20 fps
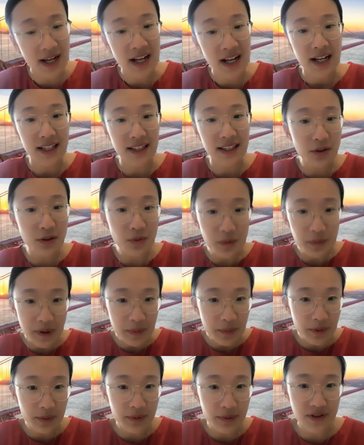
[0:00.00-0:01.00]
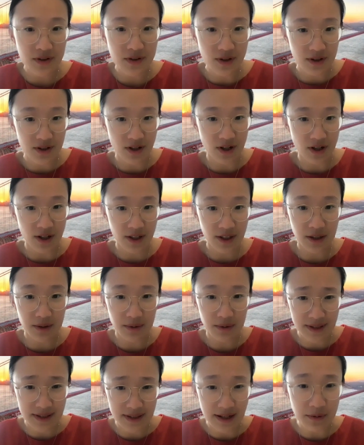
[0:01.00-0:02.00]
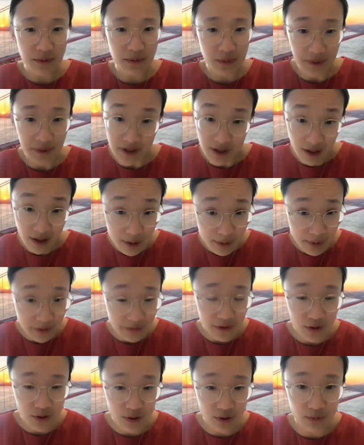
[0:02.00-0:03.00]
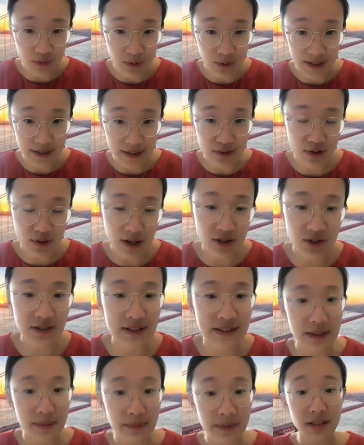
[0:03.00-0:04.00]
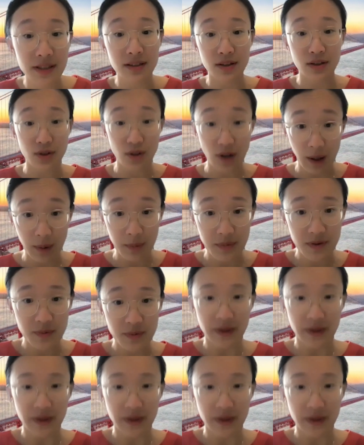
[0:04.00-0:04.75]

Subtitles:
I think what people would start to argue is that when we talk about future of work, it's not just limited to jobs,